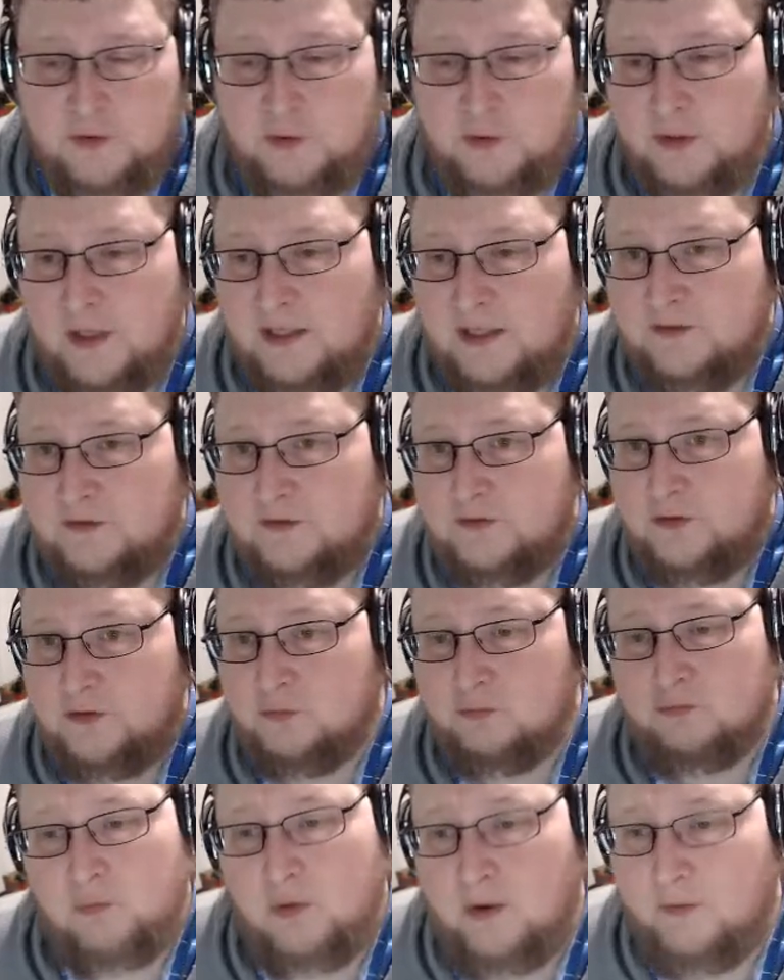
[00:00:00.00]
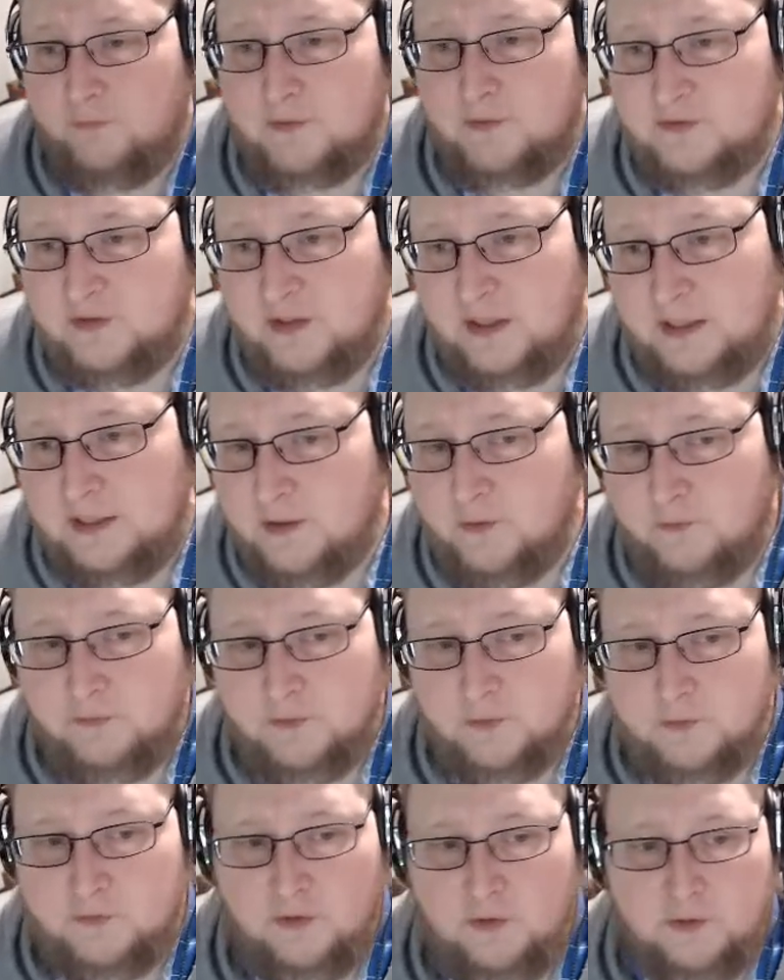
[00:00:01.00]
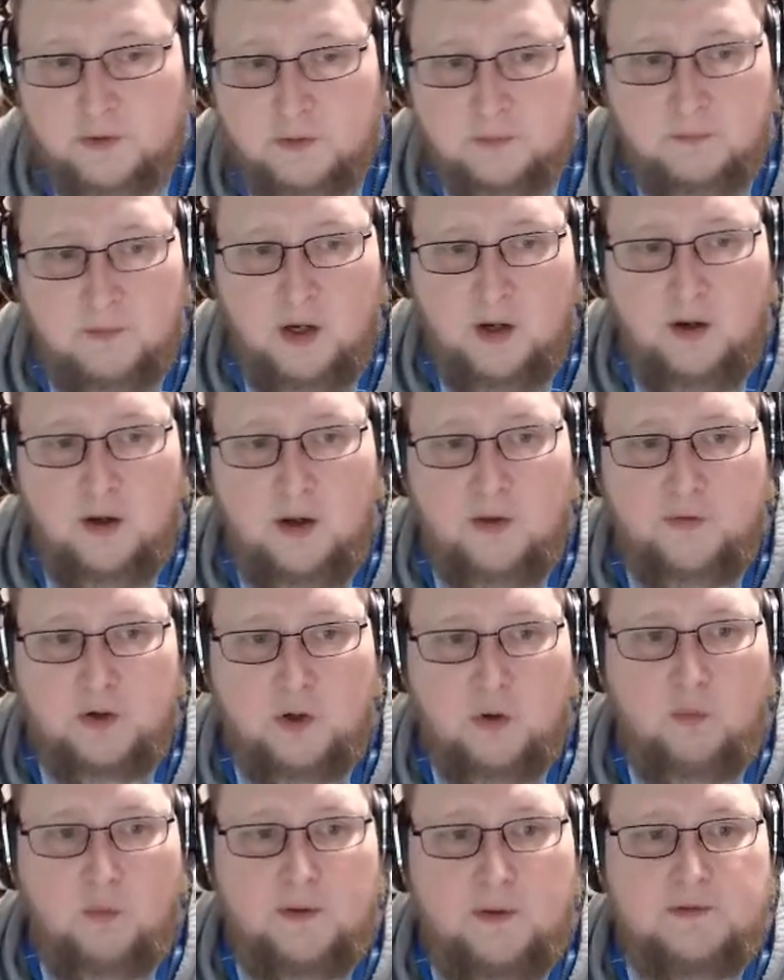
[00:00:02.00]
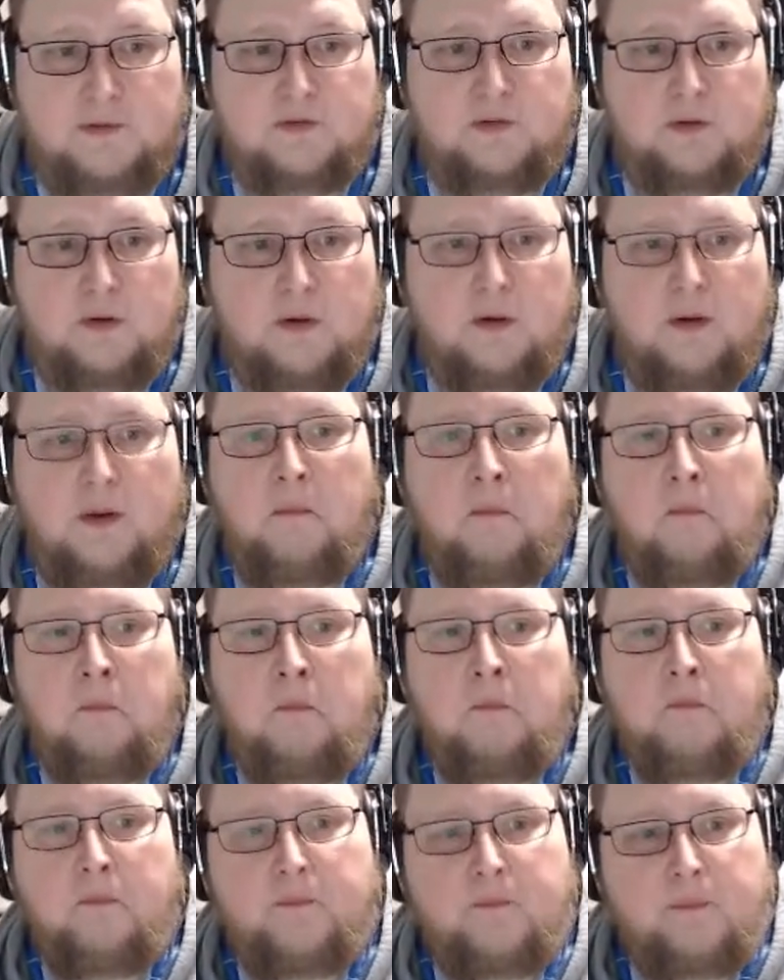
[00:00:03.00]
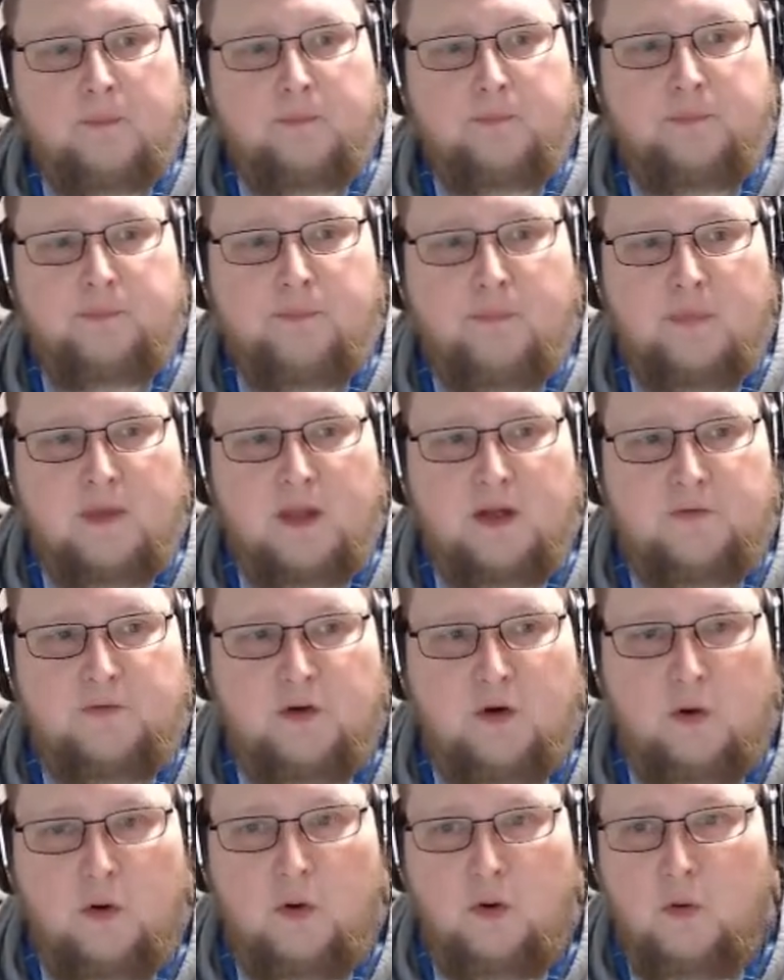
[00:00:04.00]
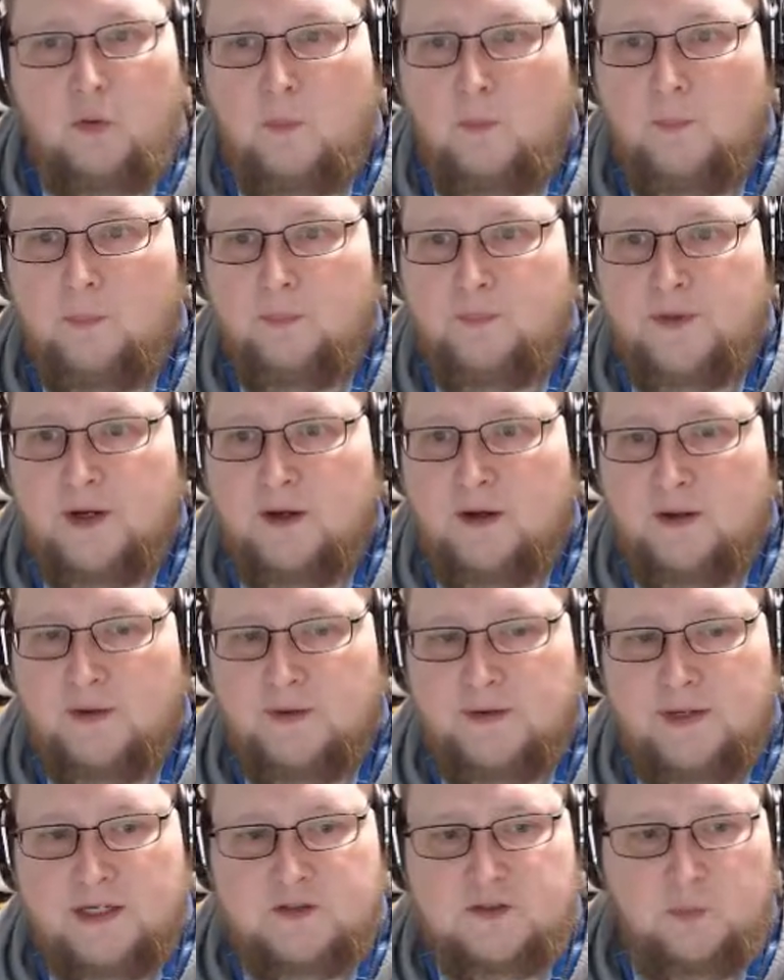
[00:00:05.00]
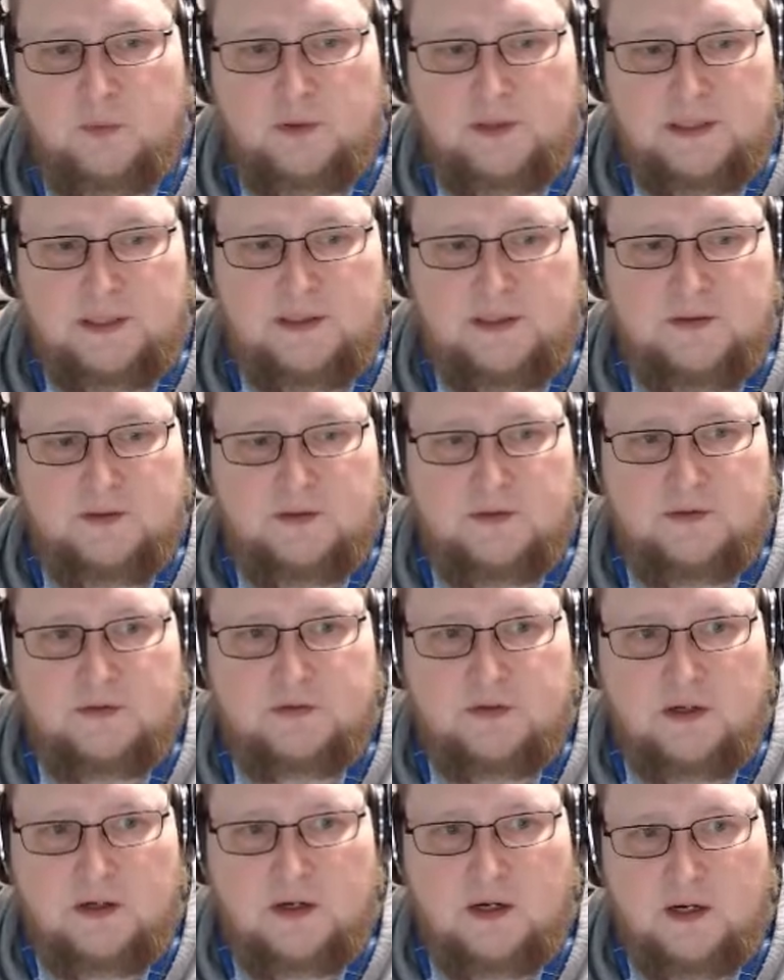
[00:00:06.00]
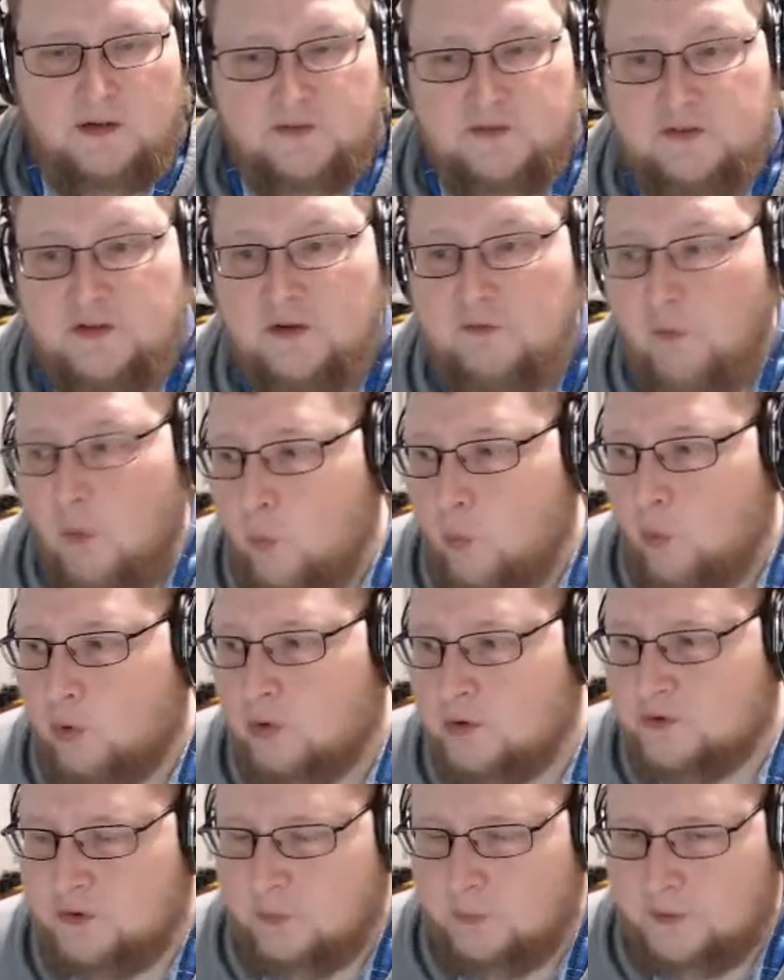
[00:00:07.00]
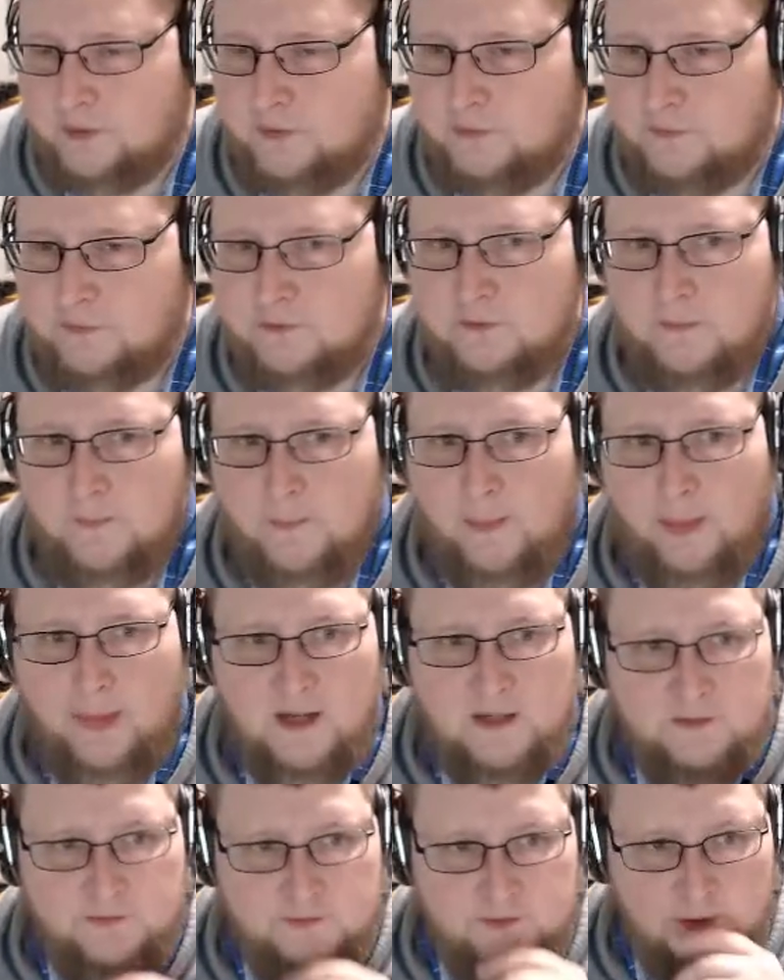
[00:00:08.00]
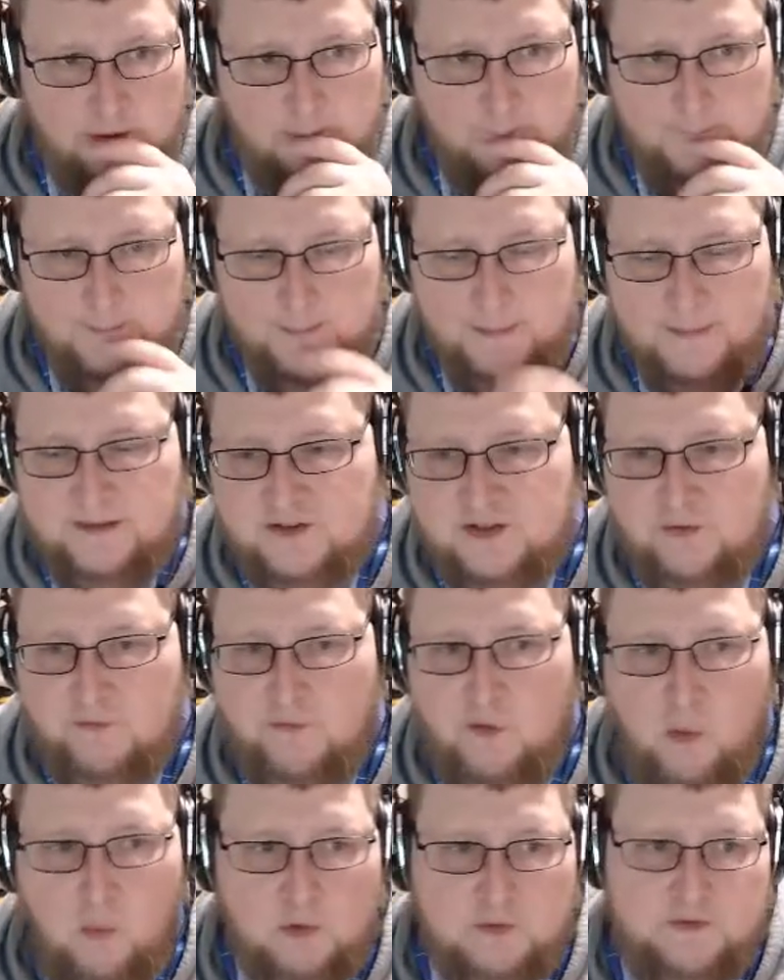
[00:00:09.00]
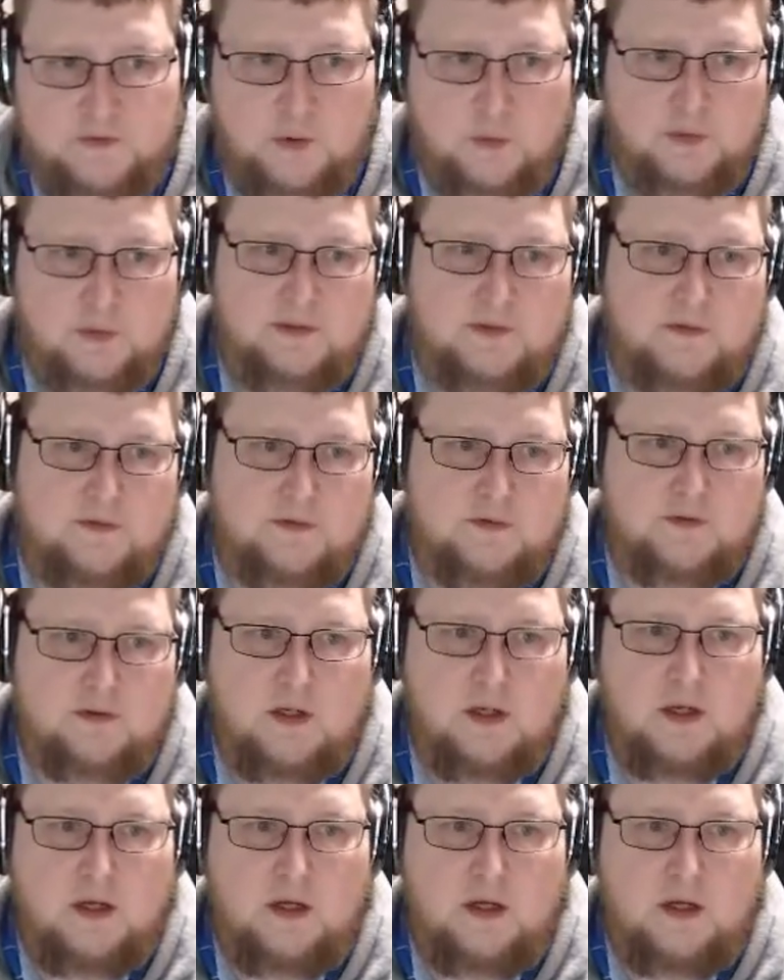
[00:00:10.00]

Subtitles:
you guys to reference any of those other coins. So the next one is Civil War tokens. So Civil War tokens